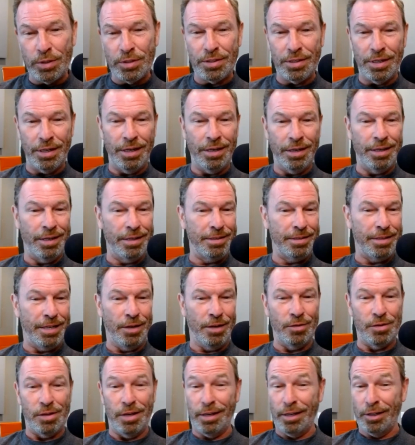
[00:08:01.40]
would say, that
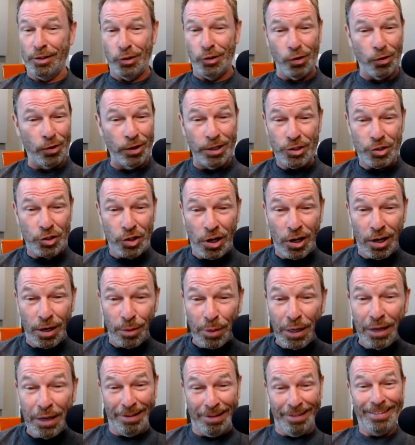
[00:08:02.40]
sounds like a dirty
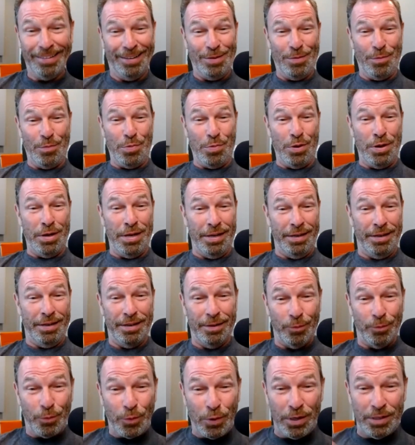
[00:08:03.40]
job, but
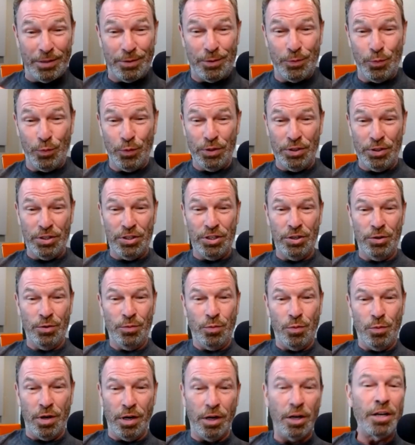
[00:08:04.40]
yeah. what would
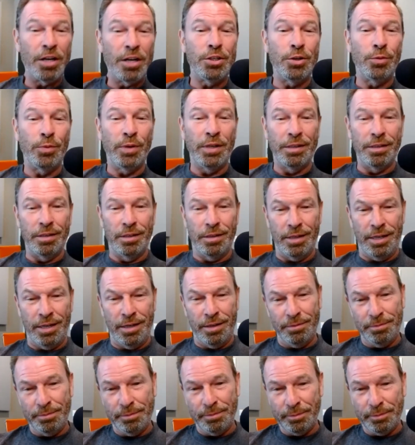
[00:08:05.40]
you, what got you into that?